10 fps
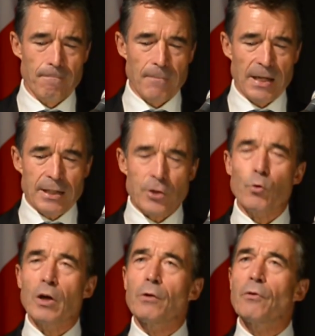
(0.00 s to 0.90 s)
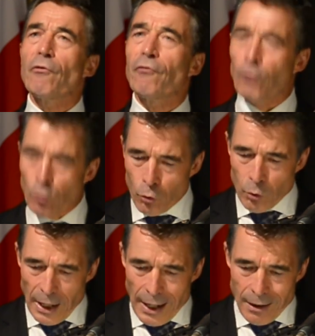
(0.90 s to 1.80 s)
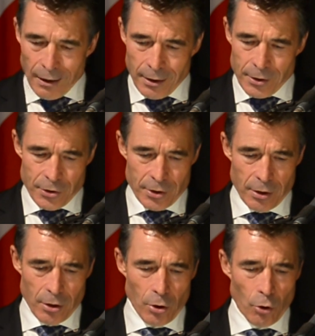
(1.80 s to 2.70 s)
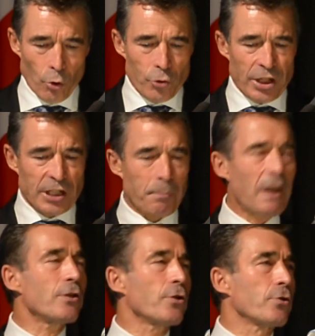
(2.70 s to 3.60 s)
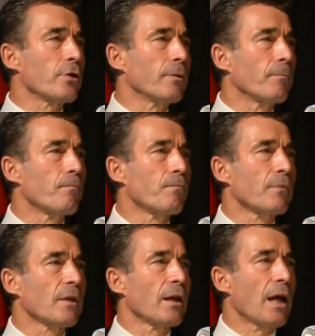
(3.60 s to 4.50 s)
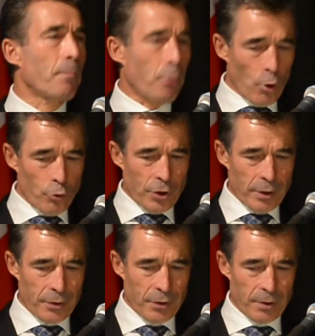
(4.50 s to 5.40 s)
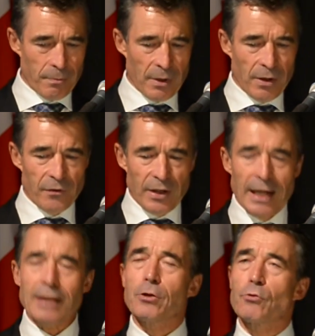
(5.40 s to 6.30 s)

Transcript: It is one of the few allies whose expenditure approaches the NATO